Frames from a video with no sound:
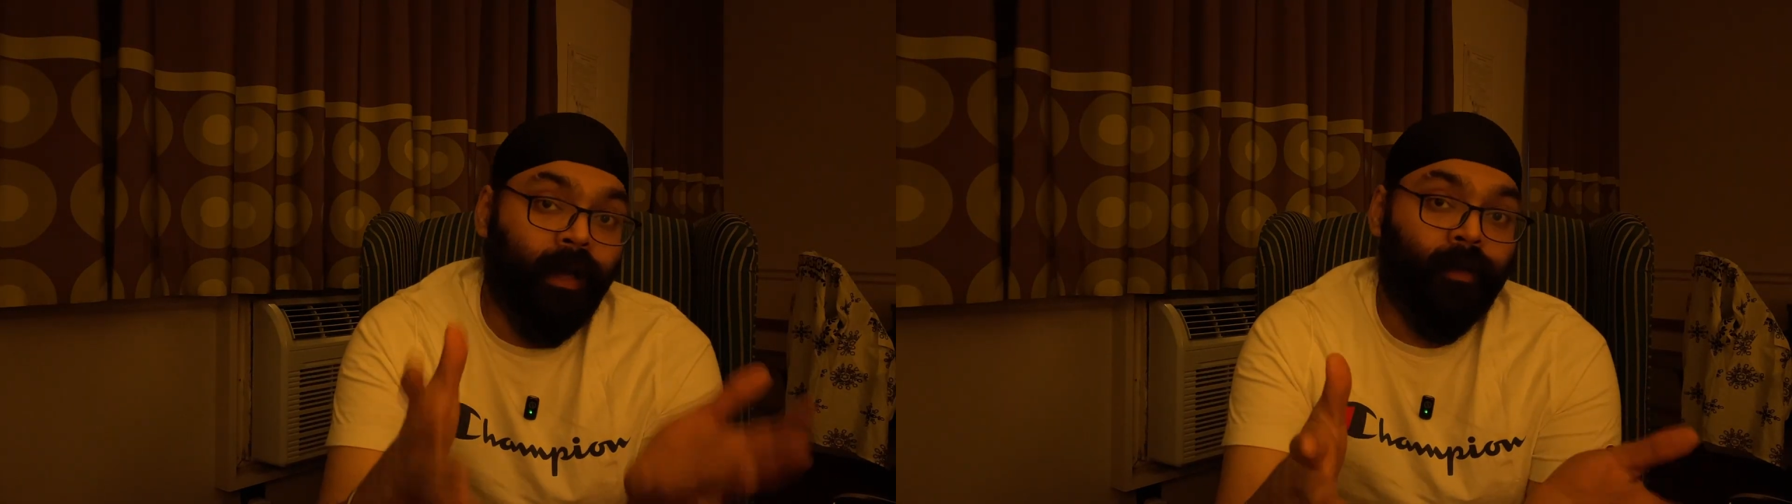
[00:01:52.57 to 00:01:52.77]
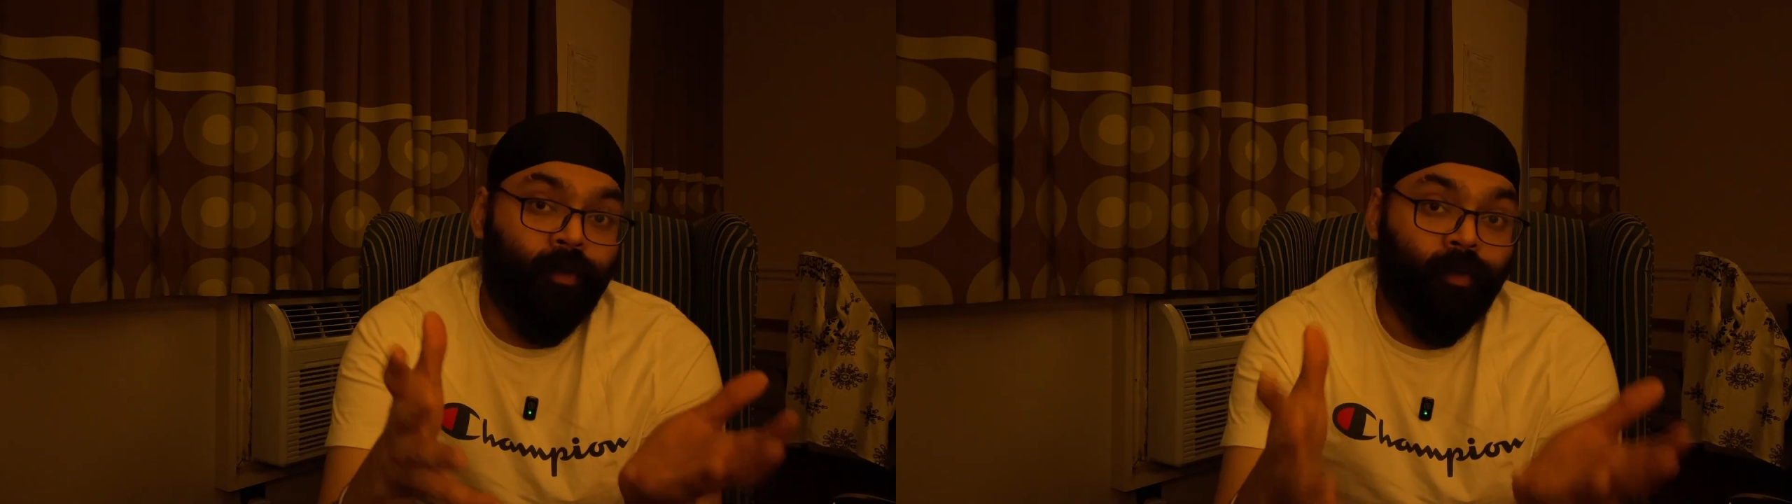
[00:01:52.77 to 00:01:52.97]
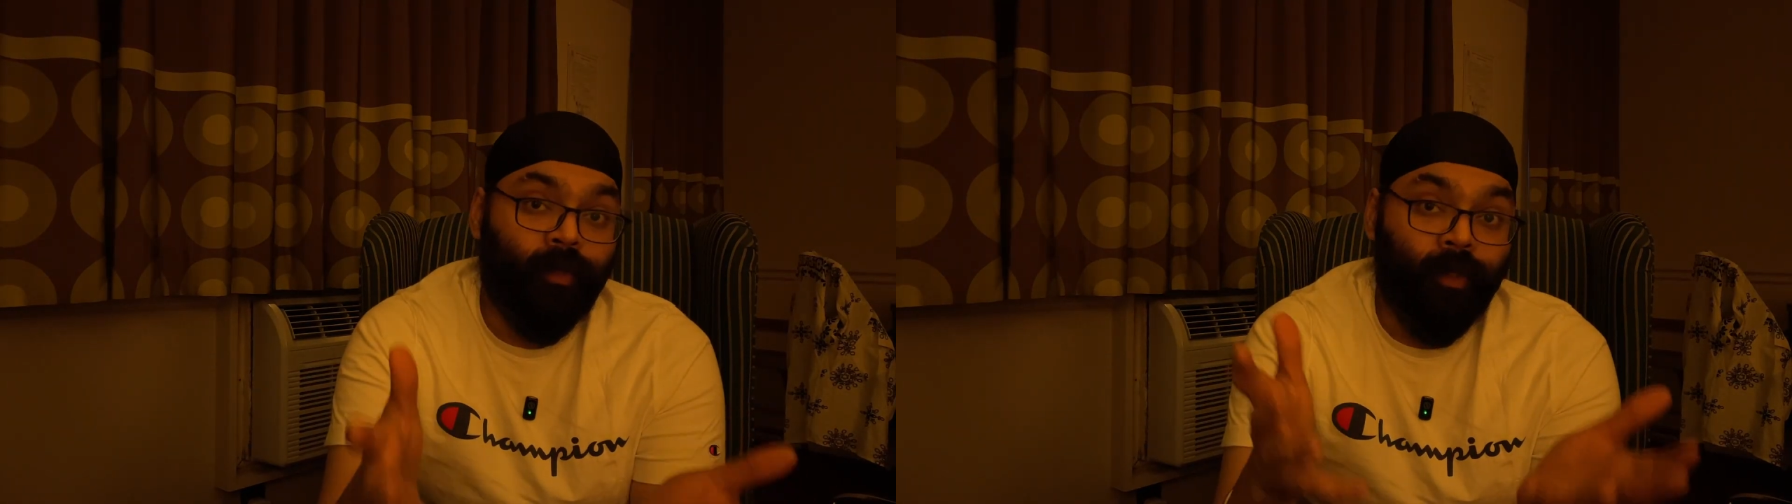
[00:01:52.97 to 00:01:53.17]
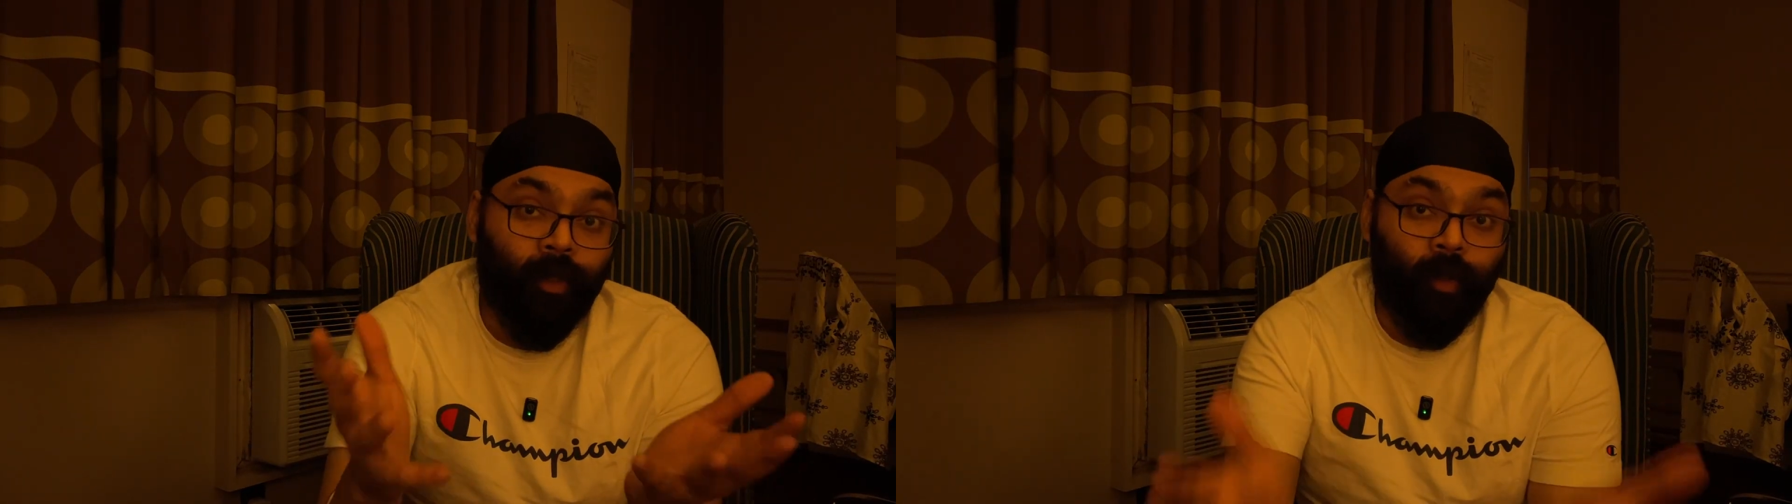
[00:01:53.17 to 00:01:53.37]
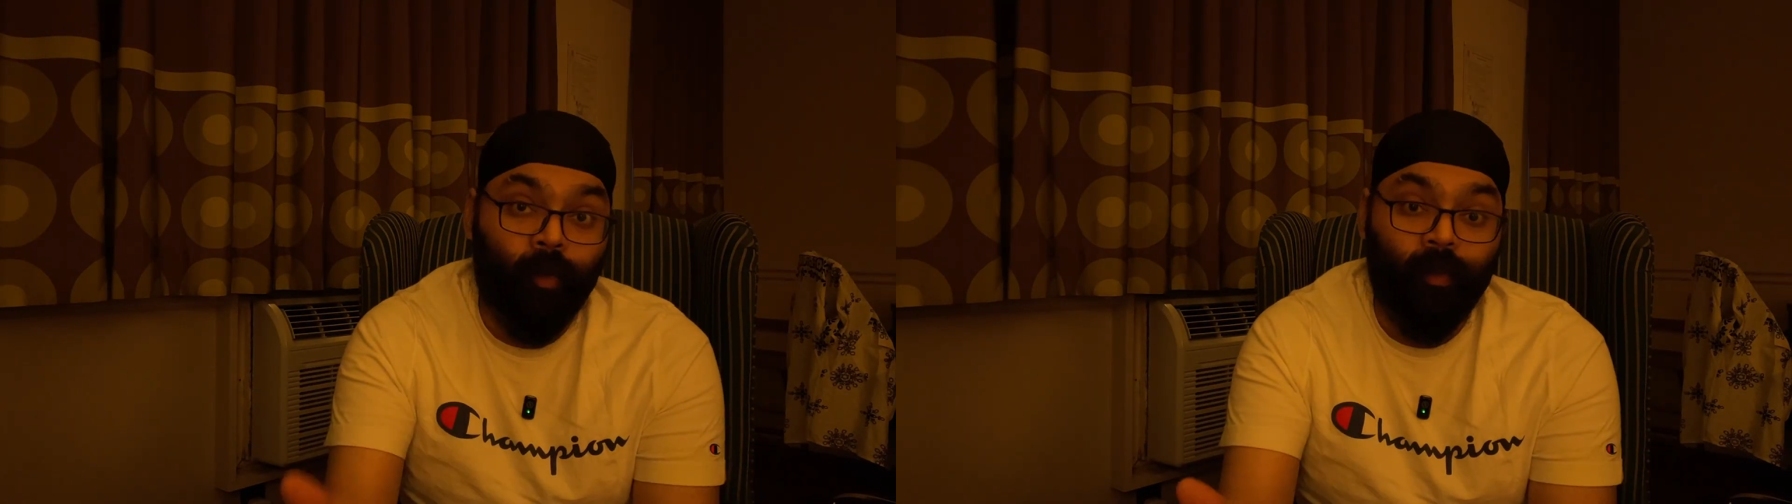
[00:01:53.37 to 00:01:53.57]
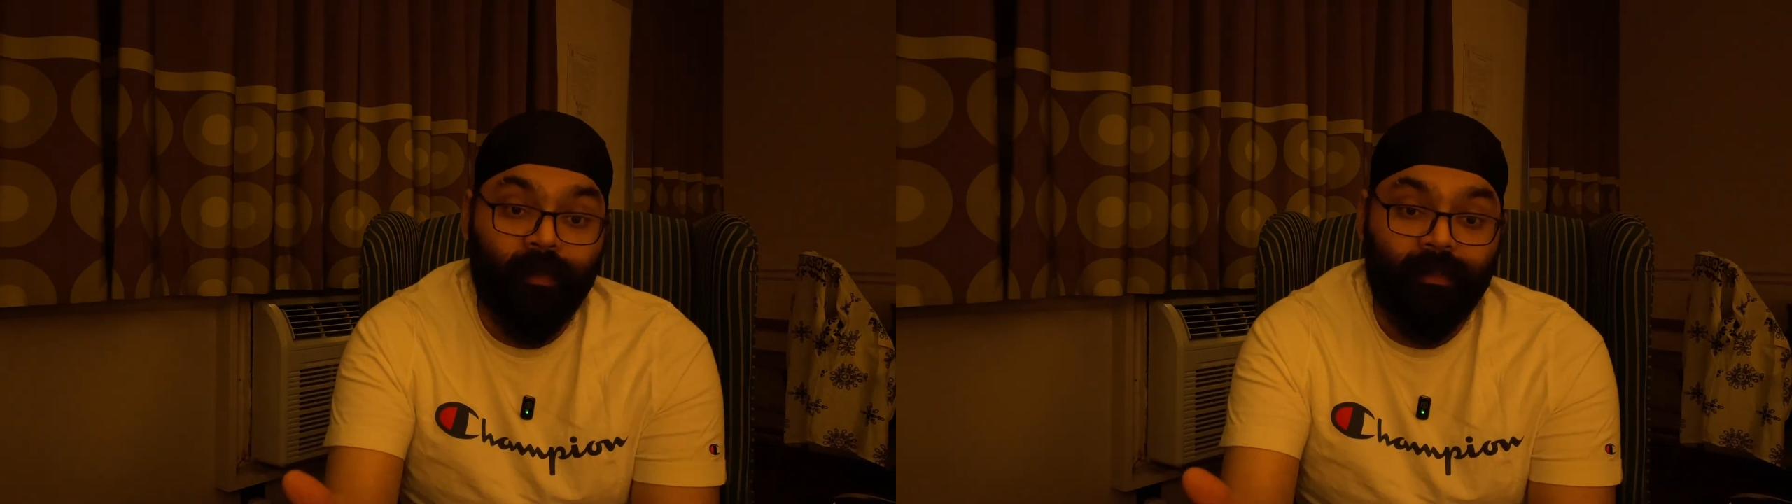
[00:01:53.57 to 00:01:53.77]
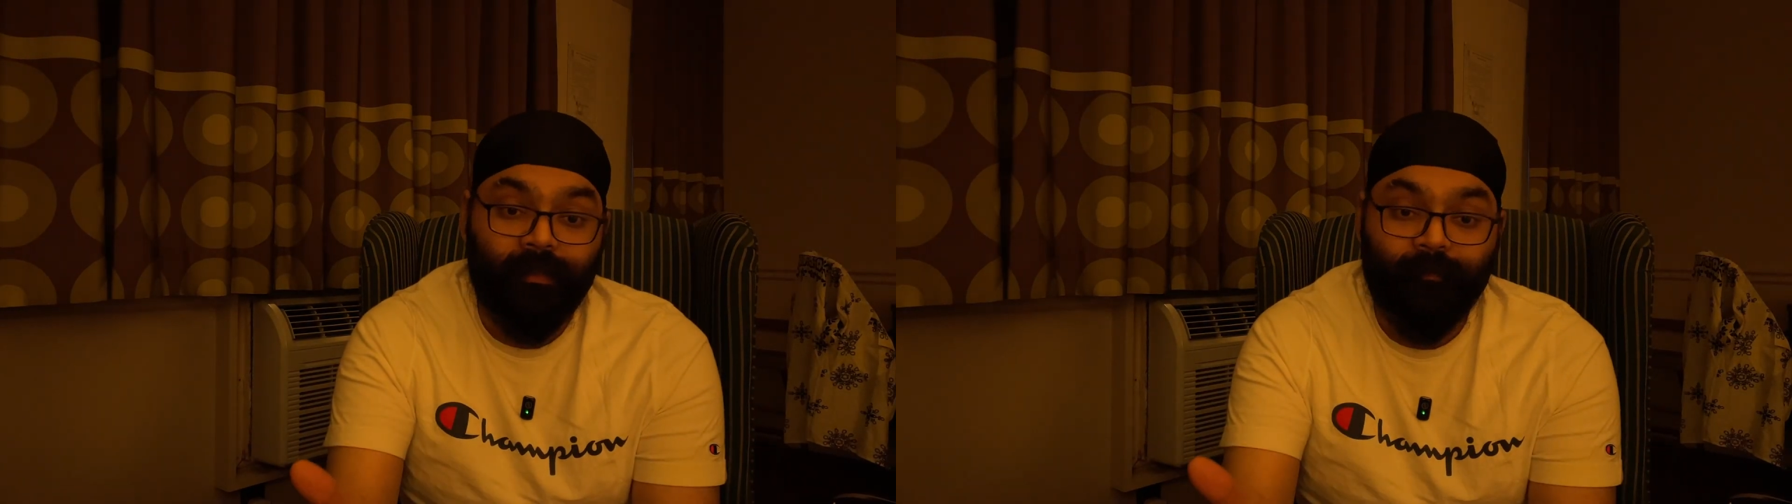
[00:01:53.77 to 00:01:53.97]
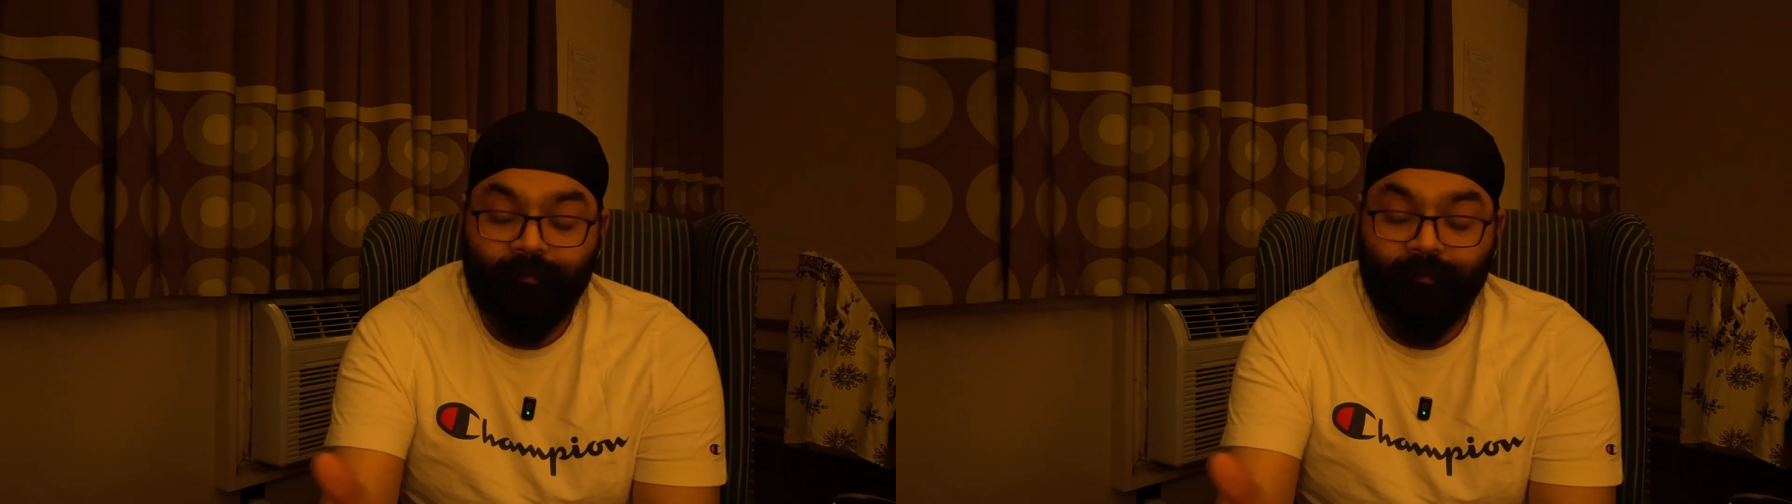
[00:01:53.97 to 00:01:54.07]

not goals.